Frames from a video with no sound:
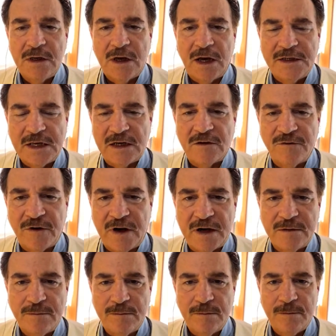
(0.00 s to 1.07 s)

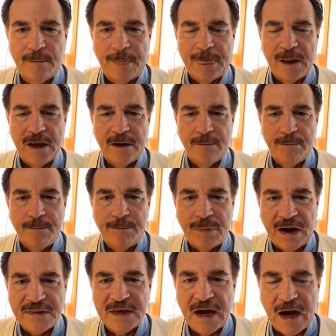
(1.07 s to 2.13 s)
identified
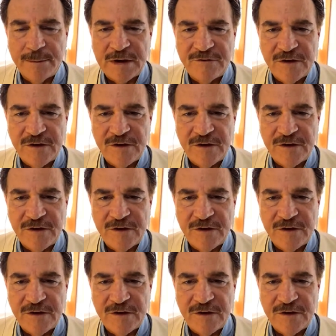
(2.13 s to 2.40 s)
by the Abe